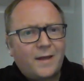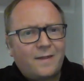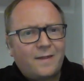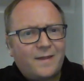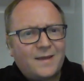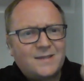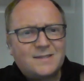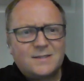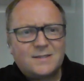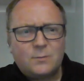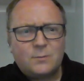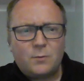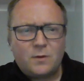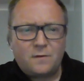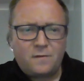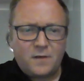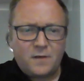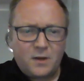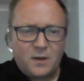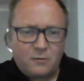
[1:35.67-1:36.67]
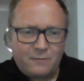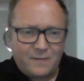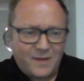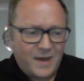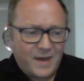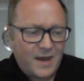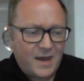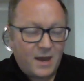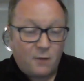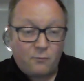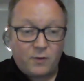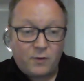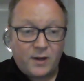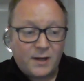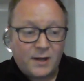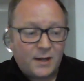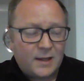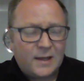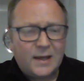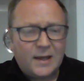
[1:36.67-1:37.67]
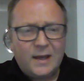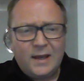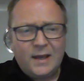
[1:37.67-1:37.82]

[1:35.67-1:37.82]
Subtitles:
this, with a finger in the air, really.